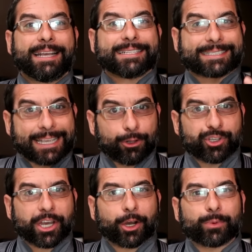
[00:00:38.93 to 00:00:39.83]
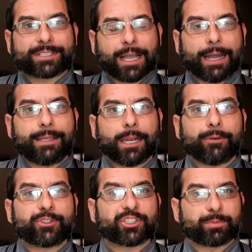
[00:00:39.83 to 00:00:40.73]
Skillshare was kind
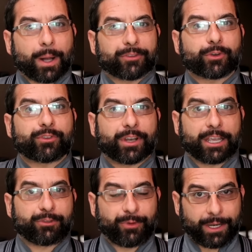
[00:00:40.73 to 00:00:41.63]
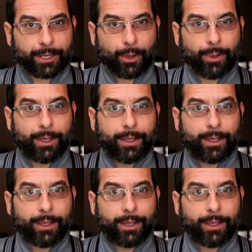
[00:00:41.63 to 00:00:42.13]
enough to sponsor today's video.